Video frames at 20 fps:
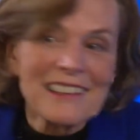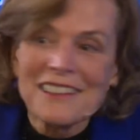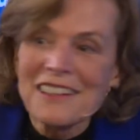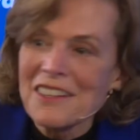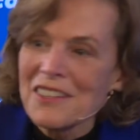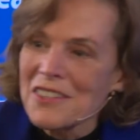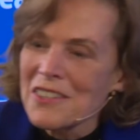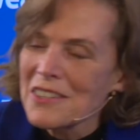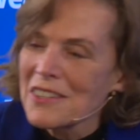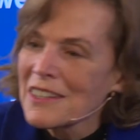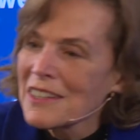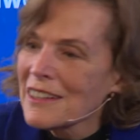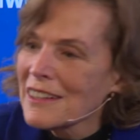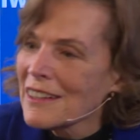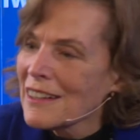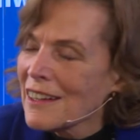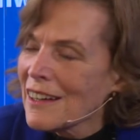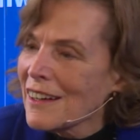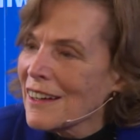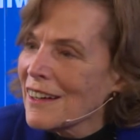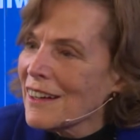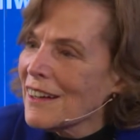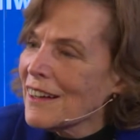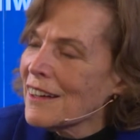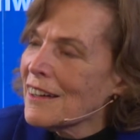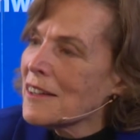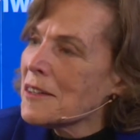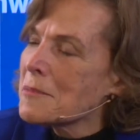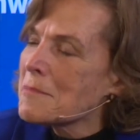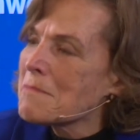it is.
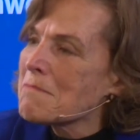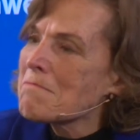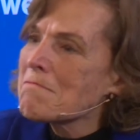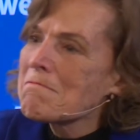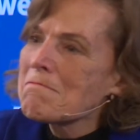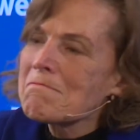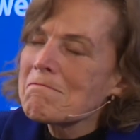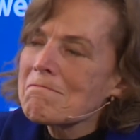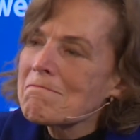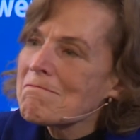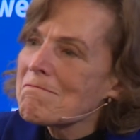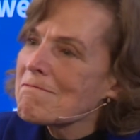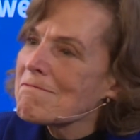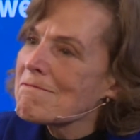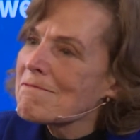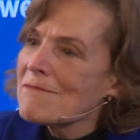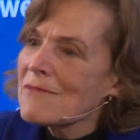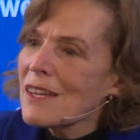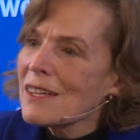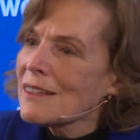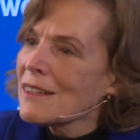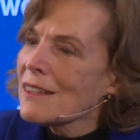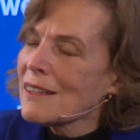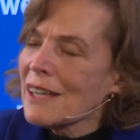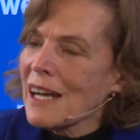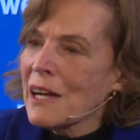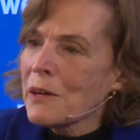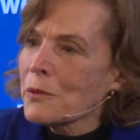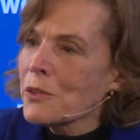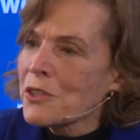Um,
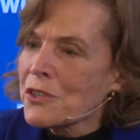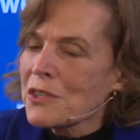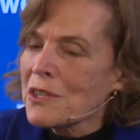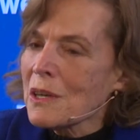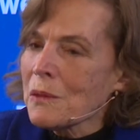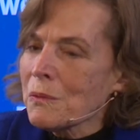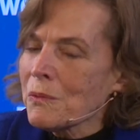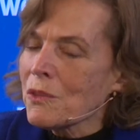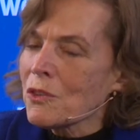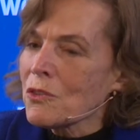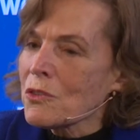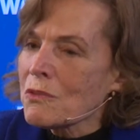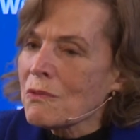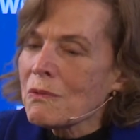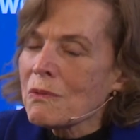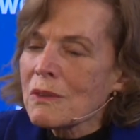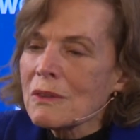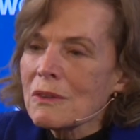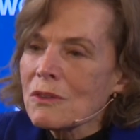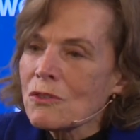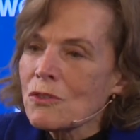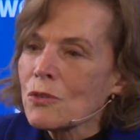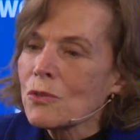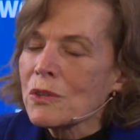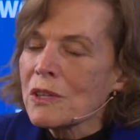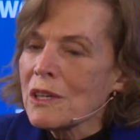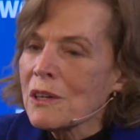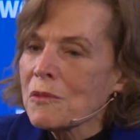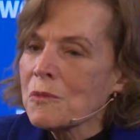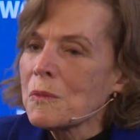average depth, two
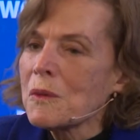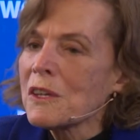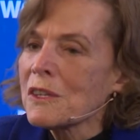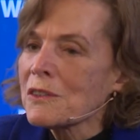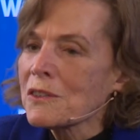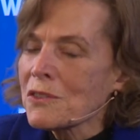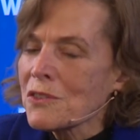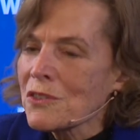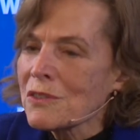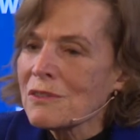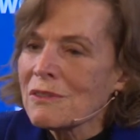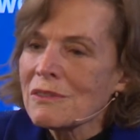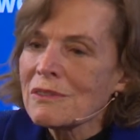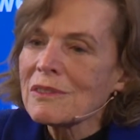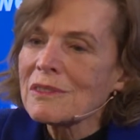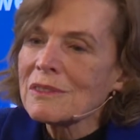and a half miles,